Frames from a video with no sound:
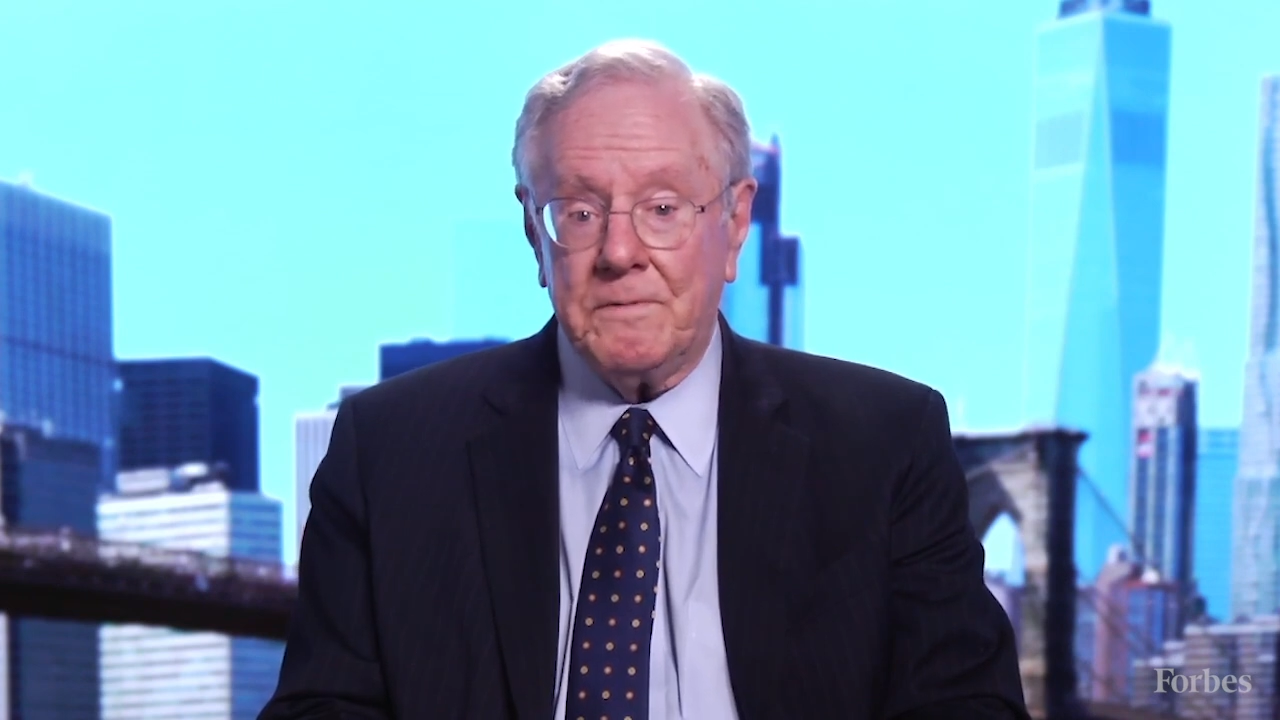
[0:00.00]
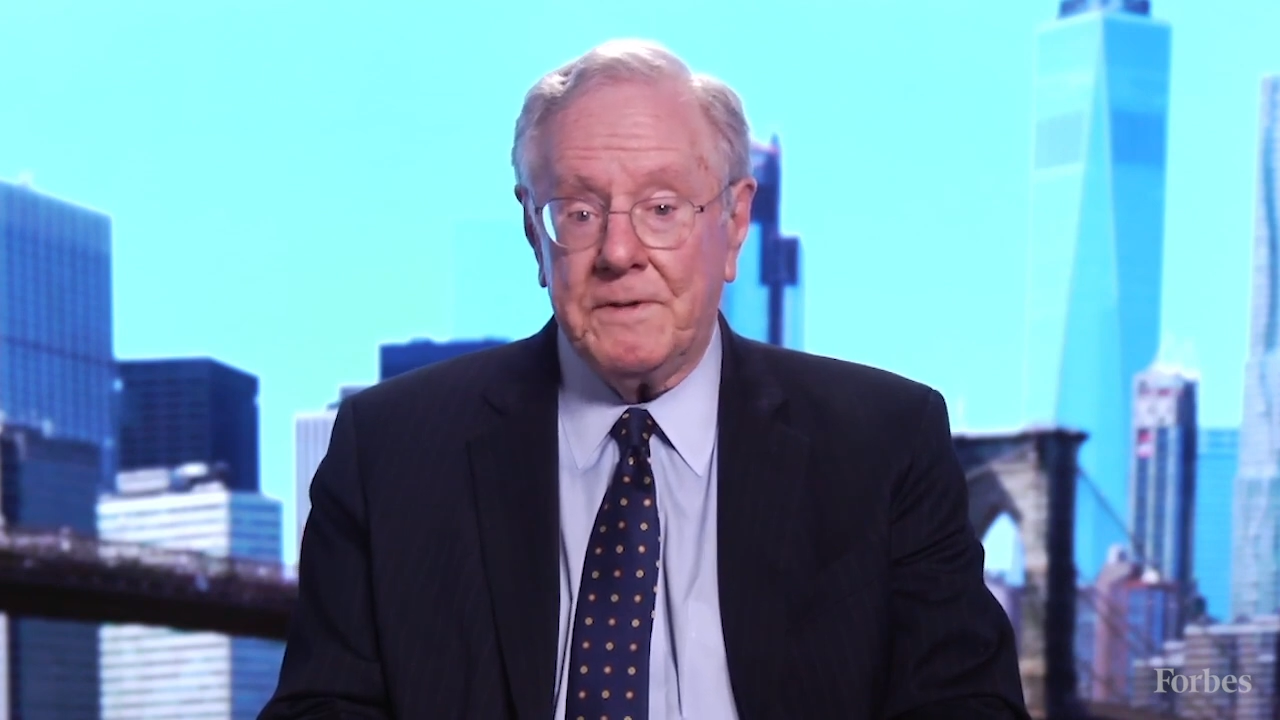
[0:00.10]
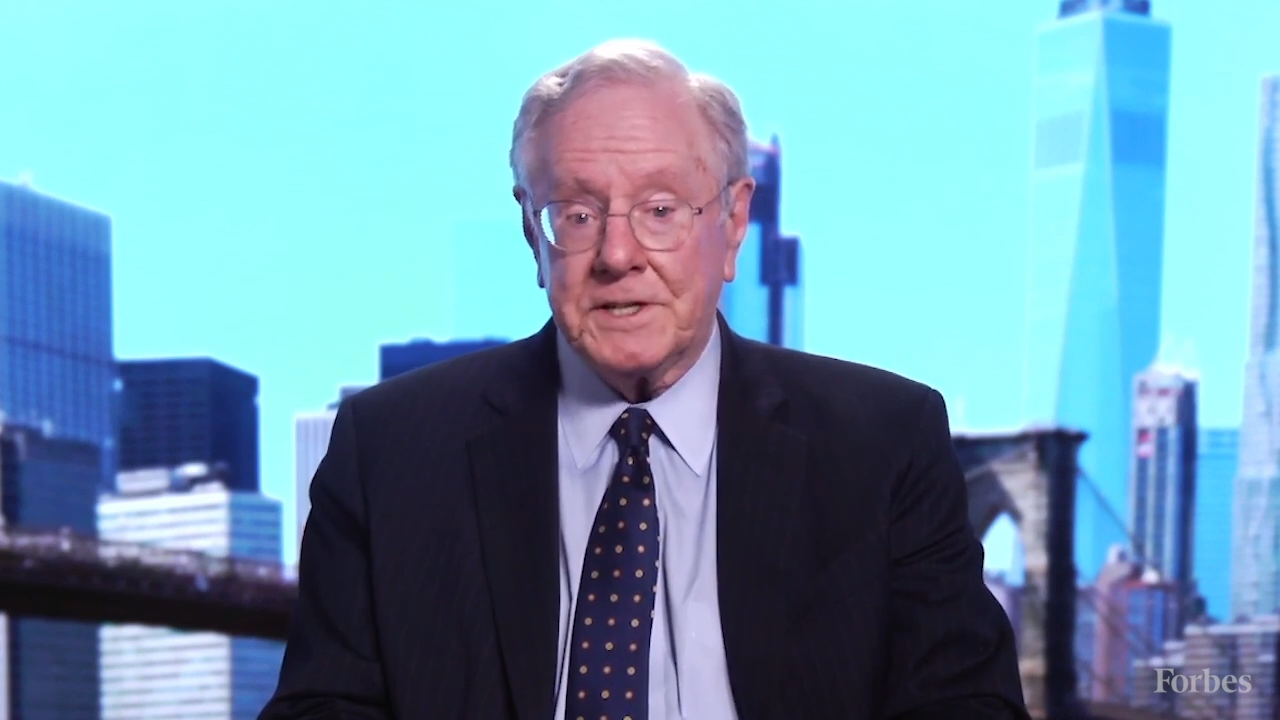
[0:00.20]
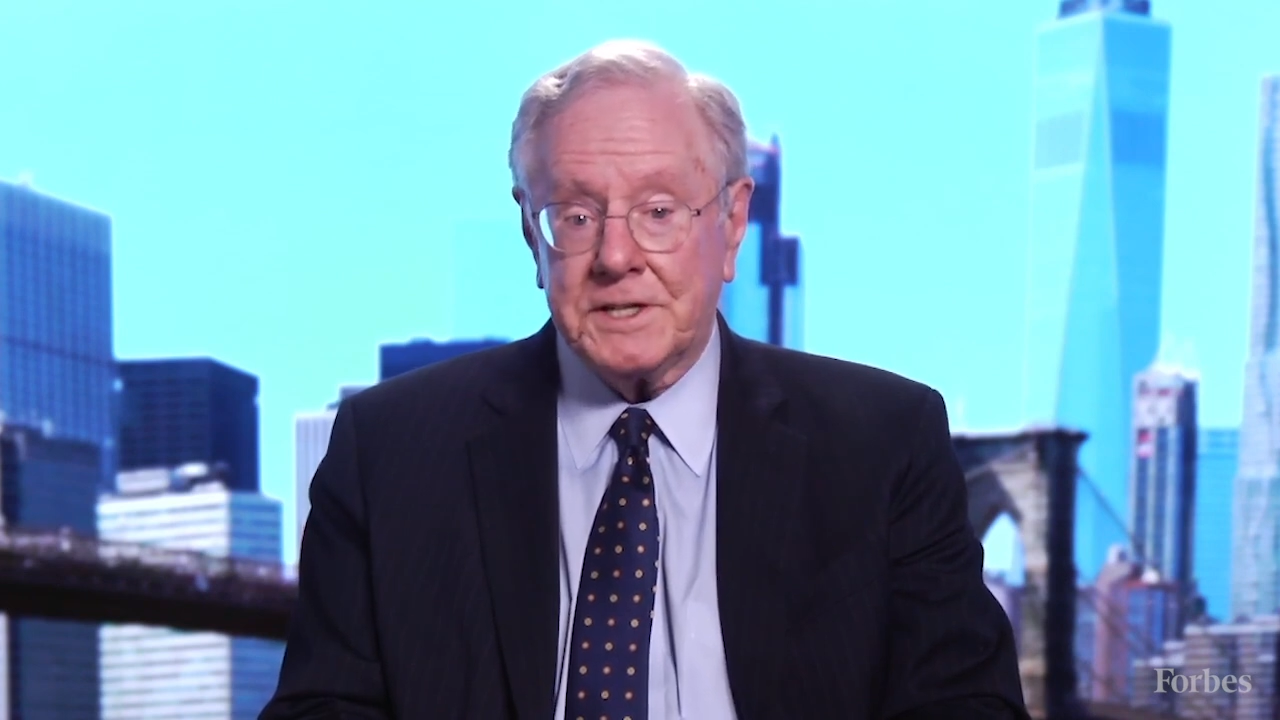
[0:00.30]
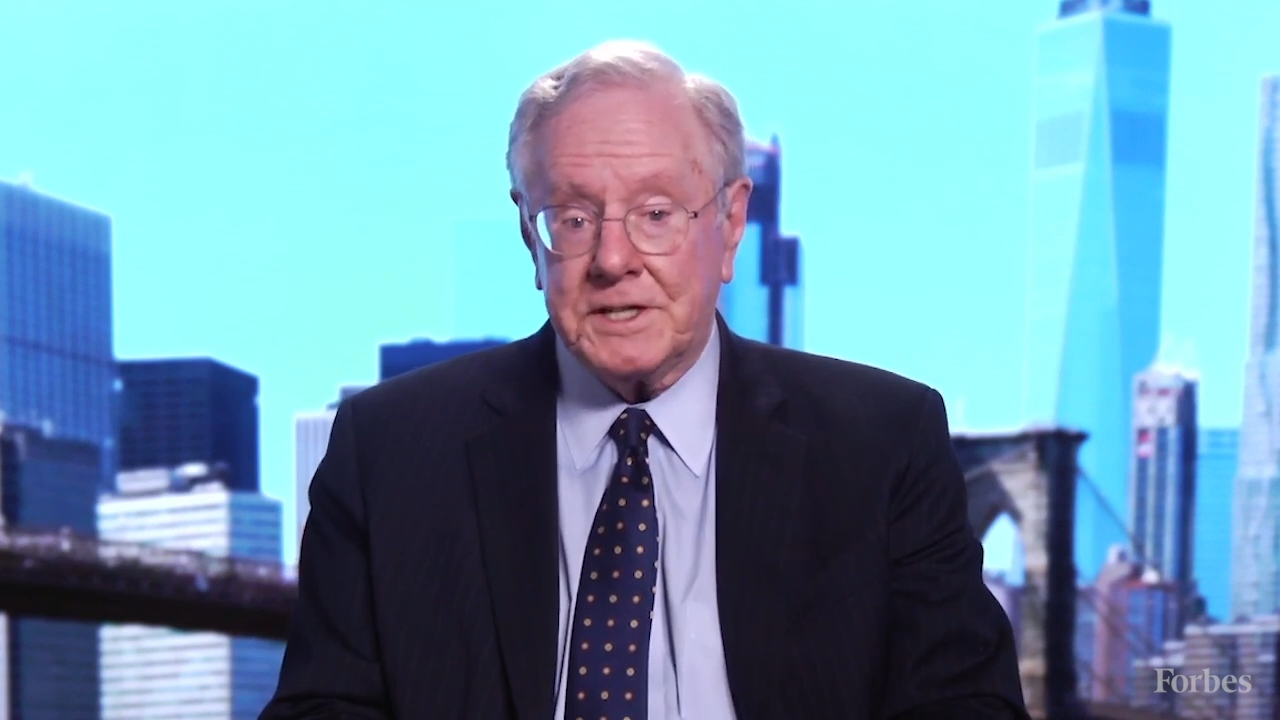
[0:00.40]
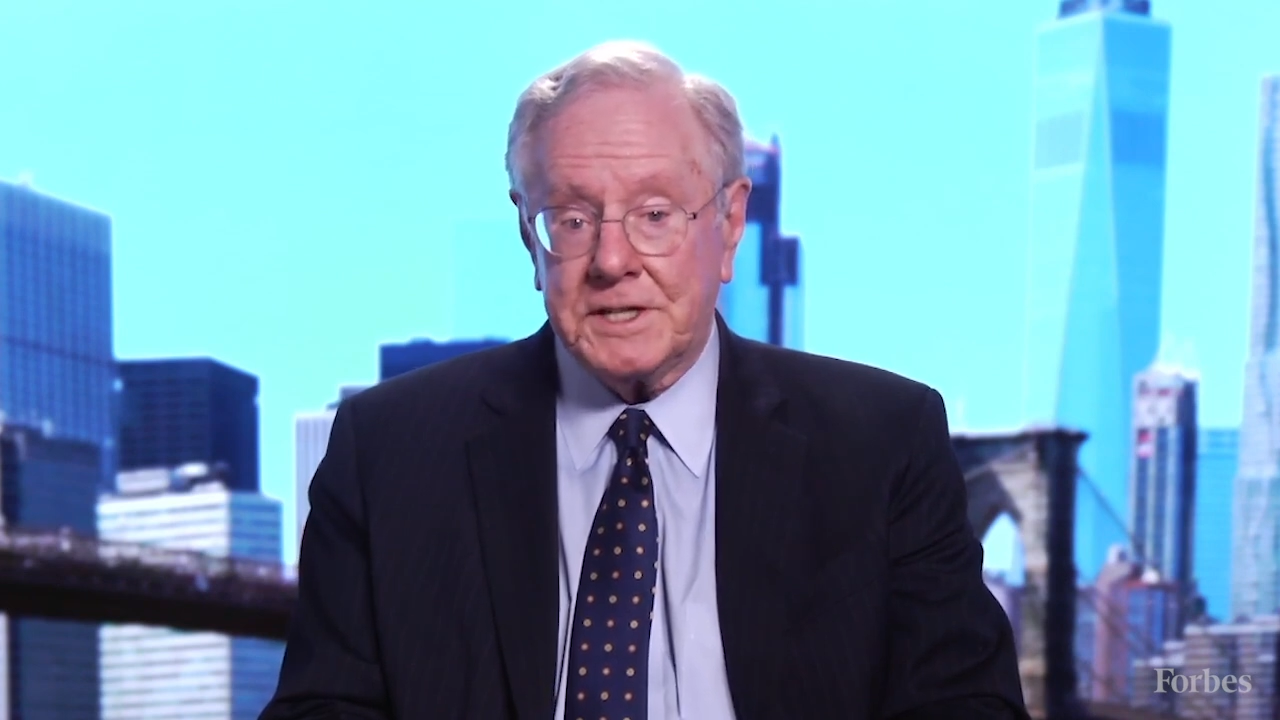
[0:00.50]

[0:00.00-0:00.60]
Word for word: invest in